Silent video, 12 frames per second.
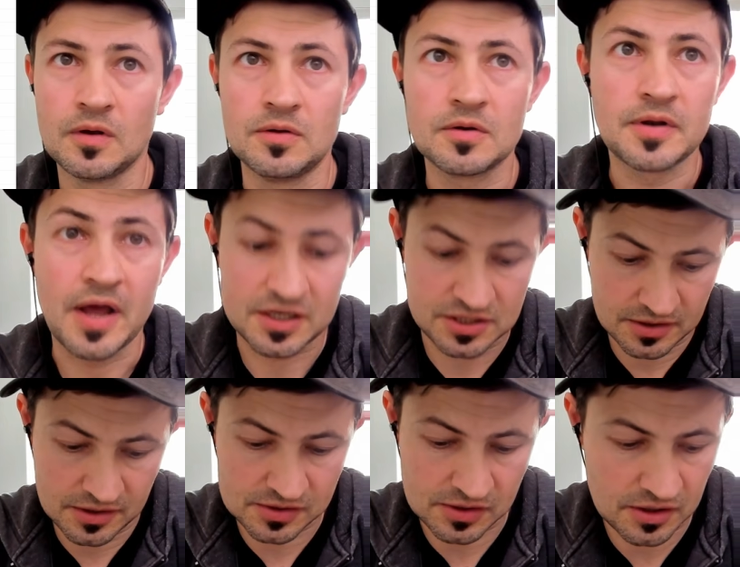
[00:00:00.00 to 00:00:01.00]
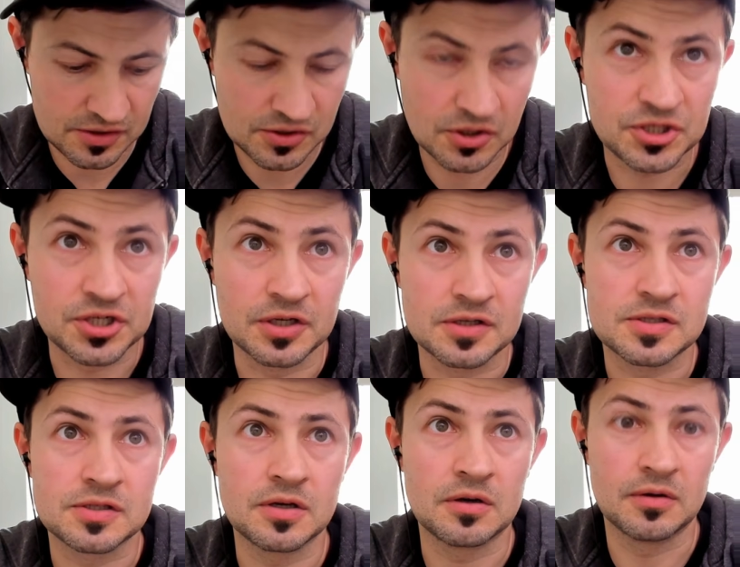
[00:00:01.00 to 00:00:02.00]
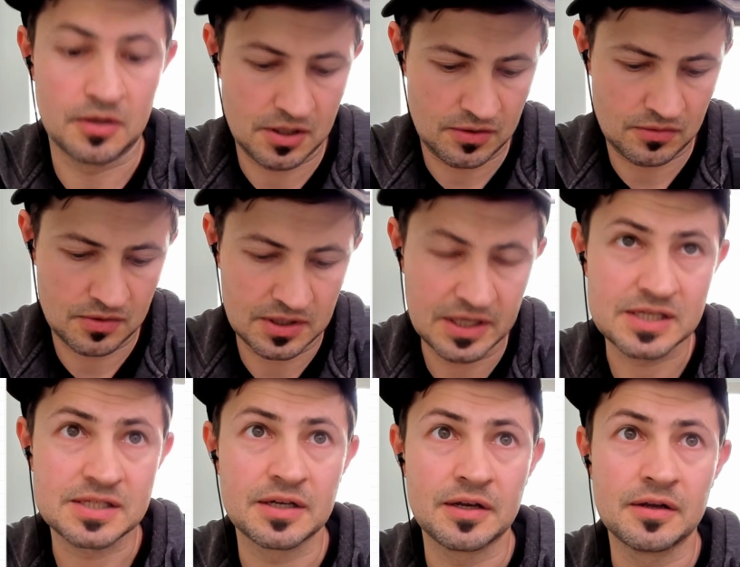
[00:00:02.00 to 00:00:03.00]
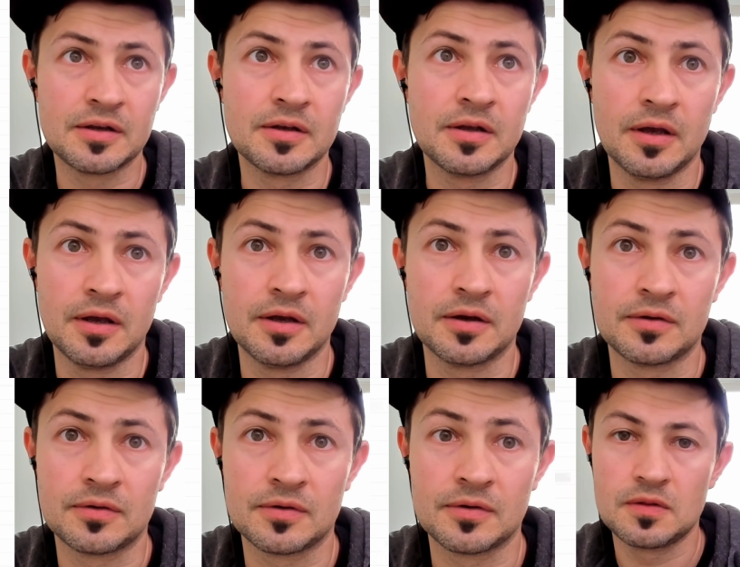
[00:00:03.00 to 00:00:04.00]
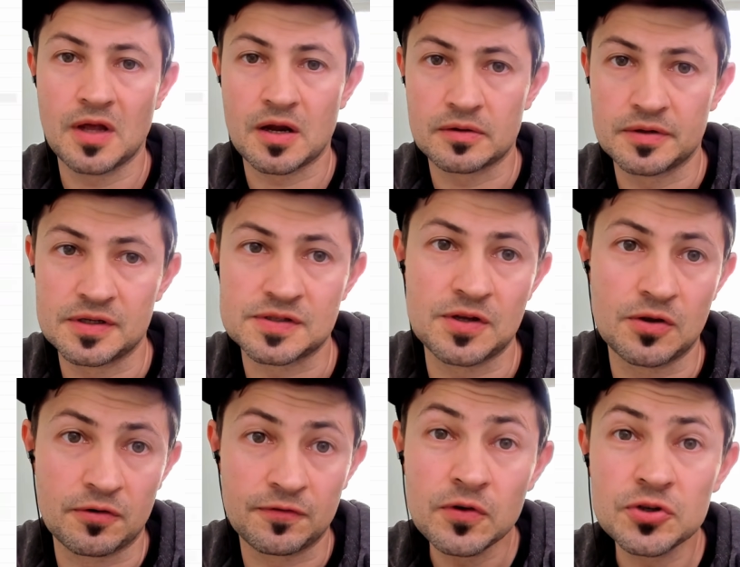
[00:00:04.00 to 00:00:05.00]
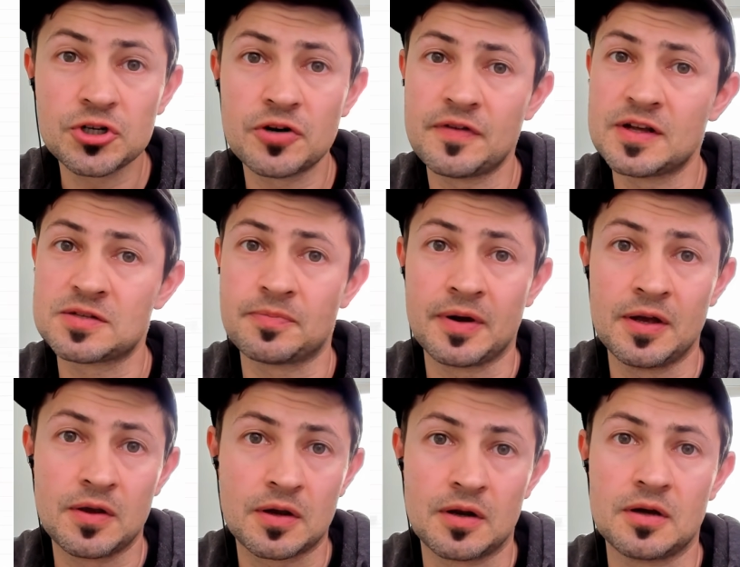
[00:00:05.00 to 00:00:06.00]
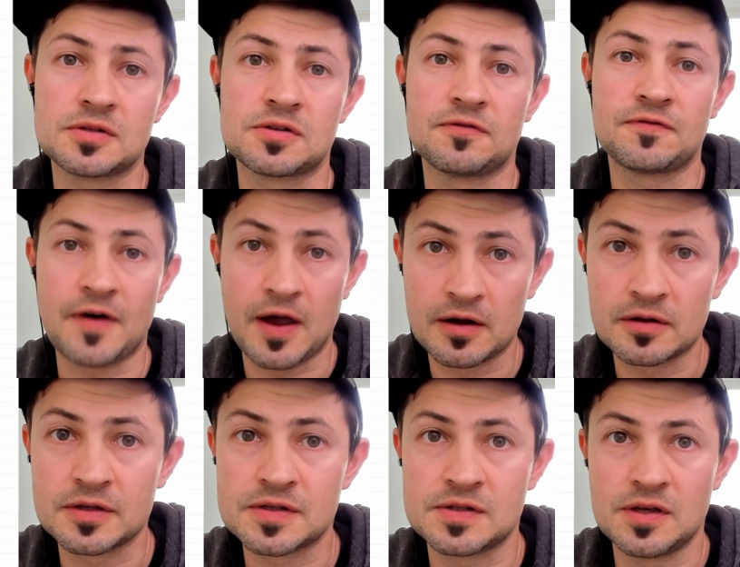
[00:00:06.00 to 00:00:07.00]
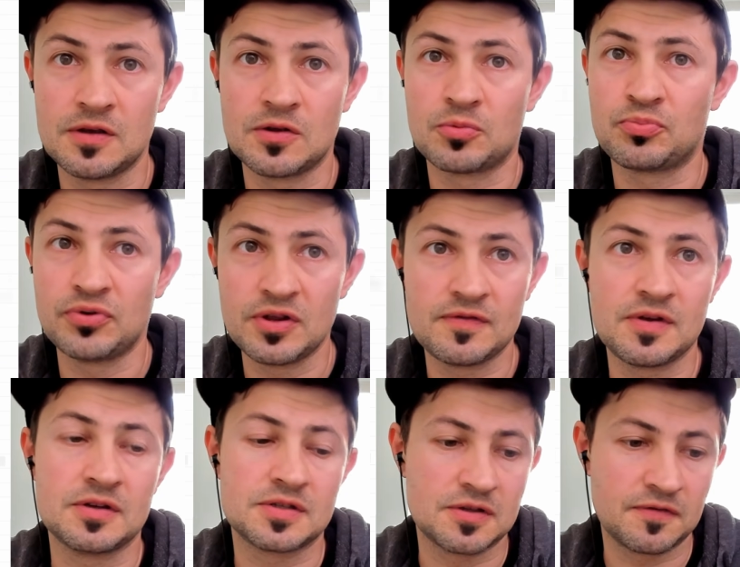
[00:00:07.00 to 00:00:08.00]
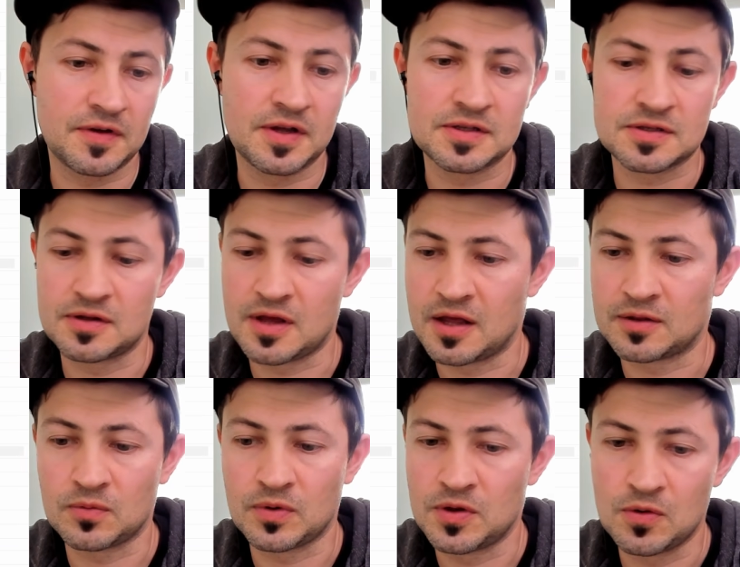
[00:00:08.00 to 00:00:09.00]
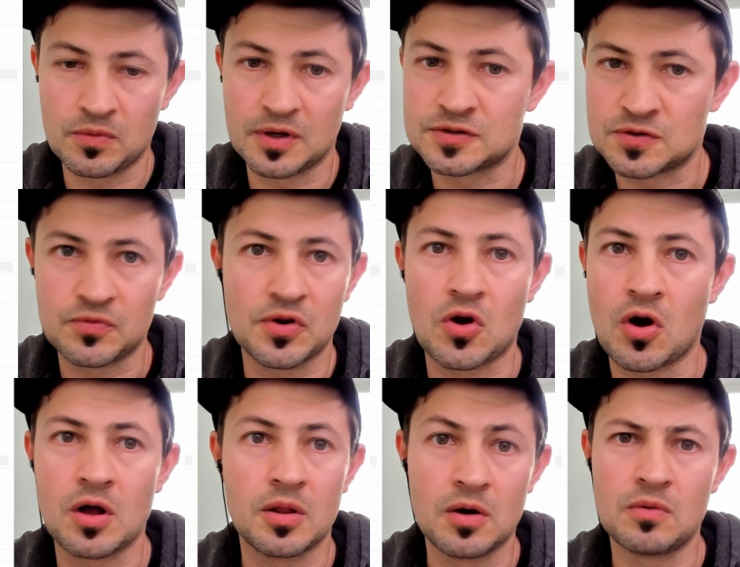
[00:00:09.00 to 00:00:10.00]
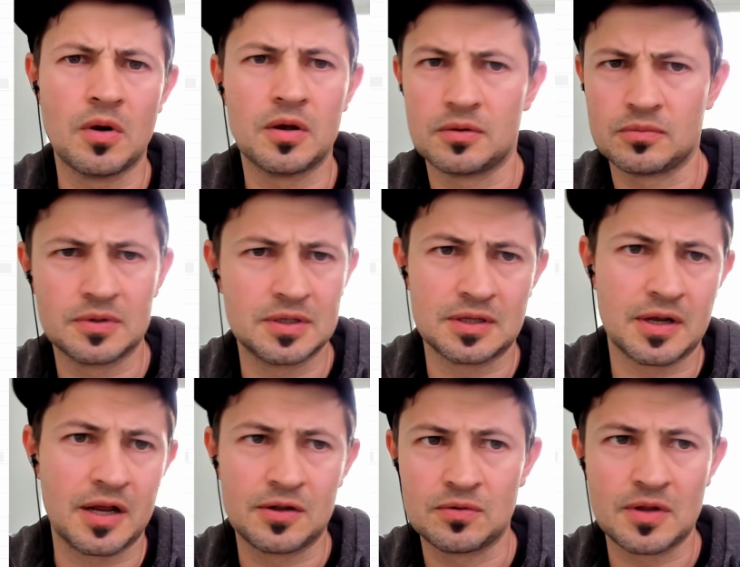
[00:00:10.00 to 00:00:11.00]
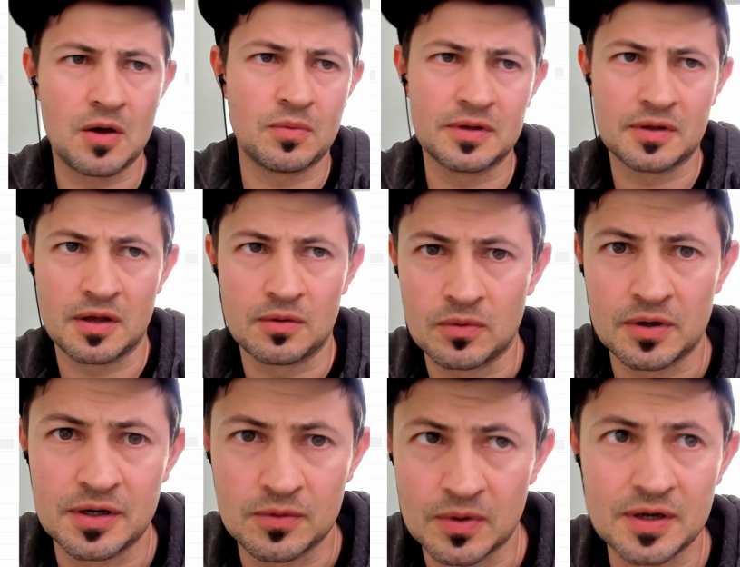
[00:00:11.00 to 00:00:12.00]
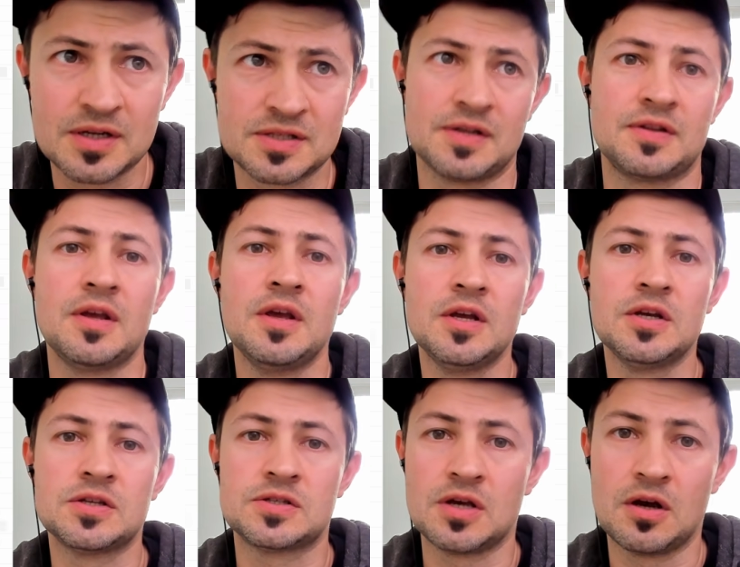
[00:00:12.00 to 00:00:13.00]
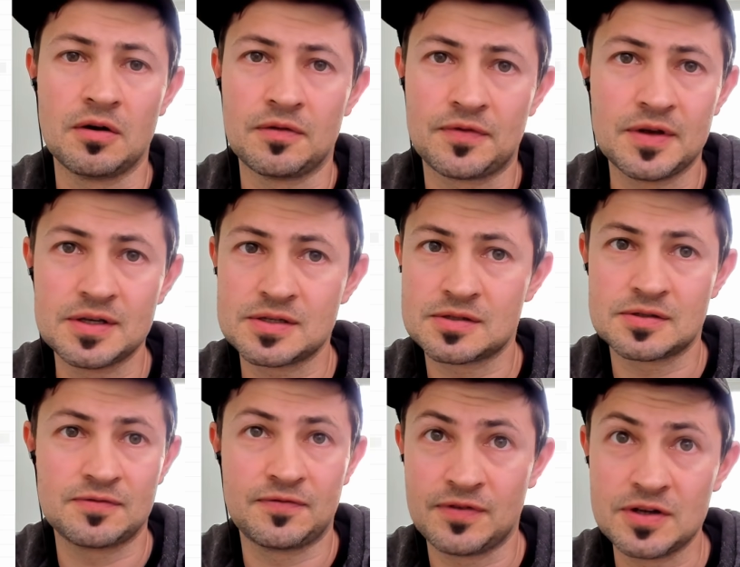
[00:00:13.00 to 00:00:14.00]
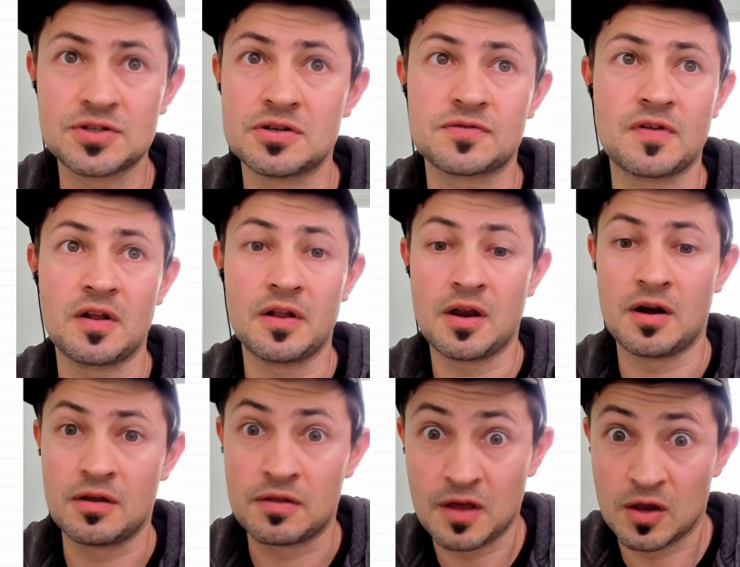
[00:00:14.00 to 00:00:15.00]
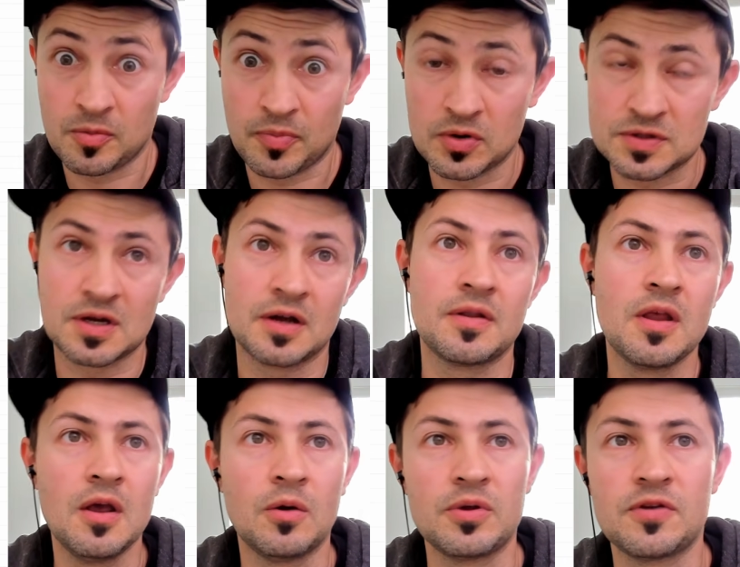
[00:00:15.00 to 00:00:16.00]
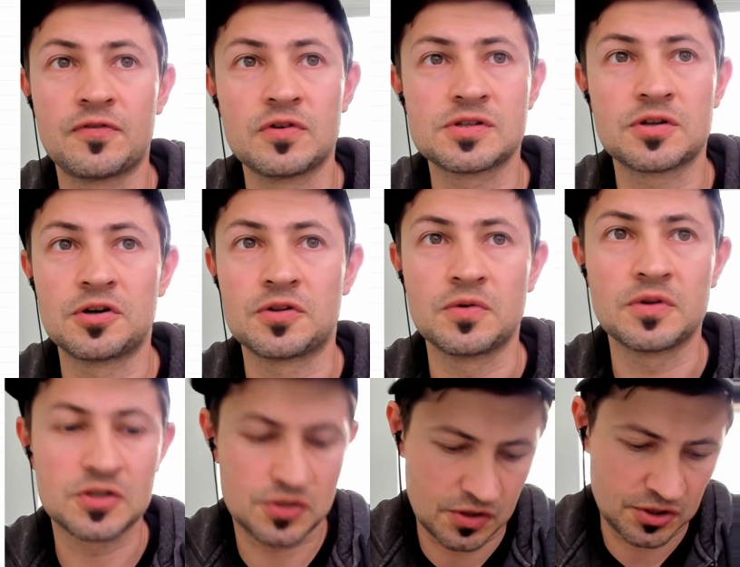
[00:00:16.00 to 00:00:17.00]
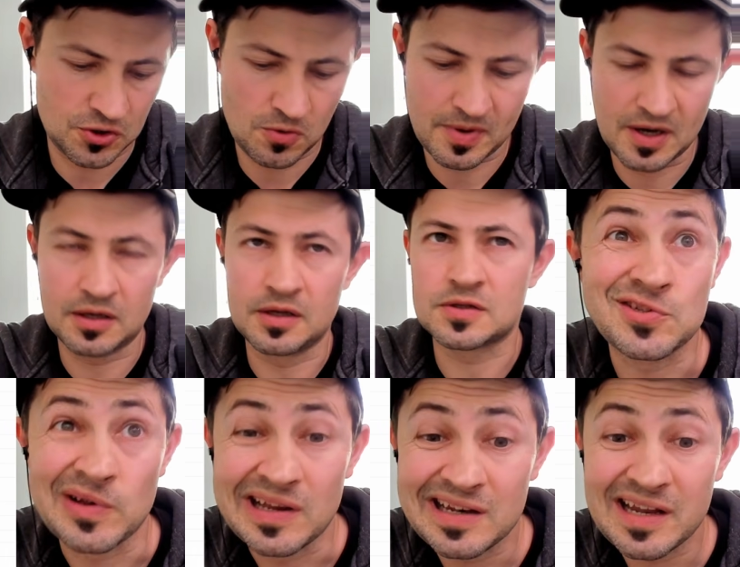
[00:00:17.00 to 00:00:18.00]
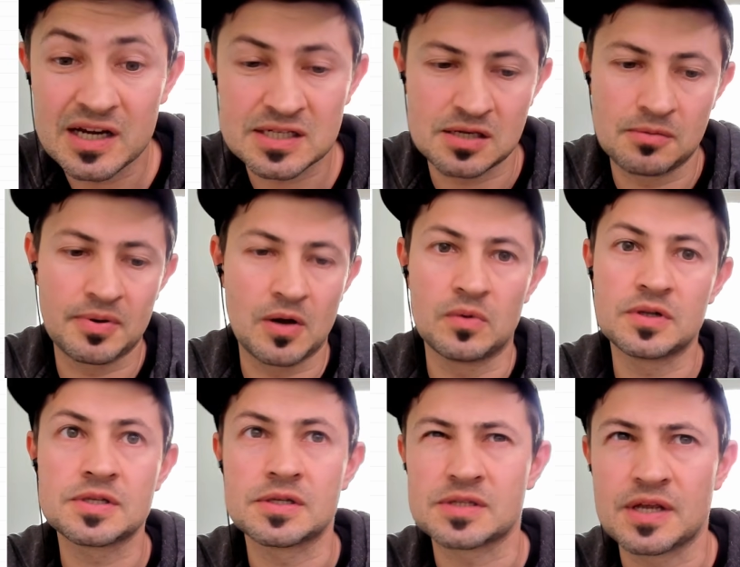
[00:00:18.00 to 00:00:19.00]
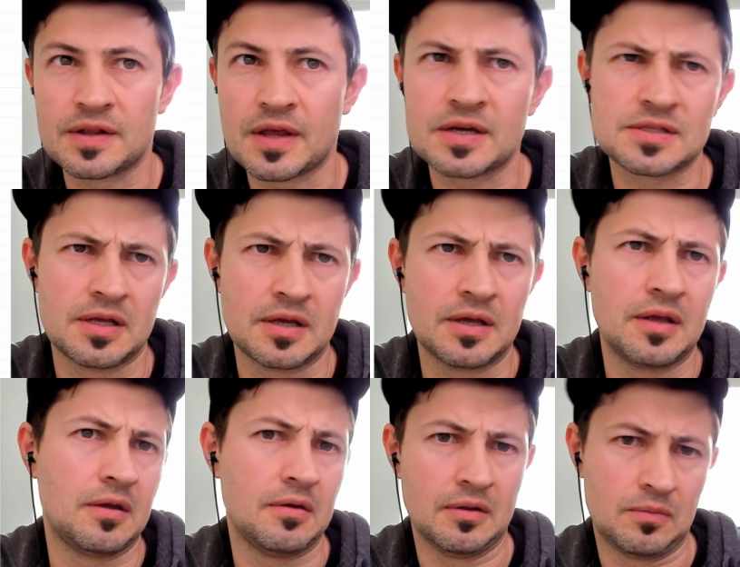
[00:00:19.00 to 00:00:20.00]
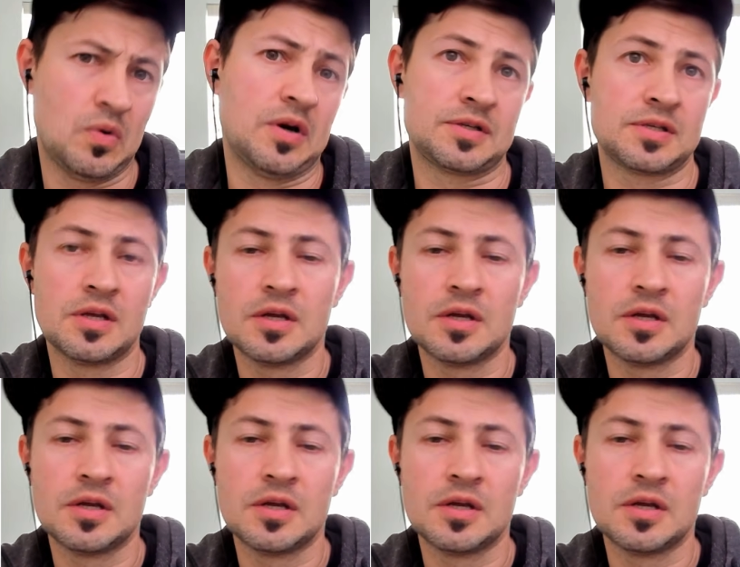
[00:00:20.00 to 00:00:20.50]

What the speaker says: you can actually start searching. So I do Alexei, and not only you see your future events, but you can also finally see your previous events, that when you want to recall, oh, what did I do that one day? Where is it? So this feature is finally here. Thank you, Proton. When you first start doing the search, you might need to index, but once it's indexed, it works.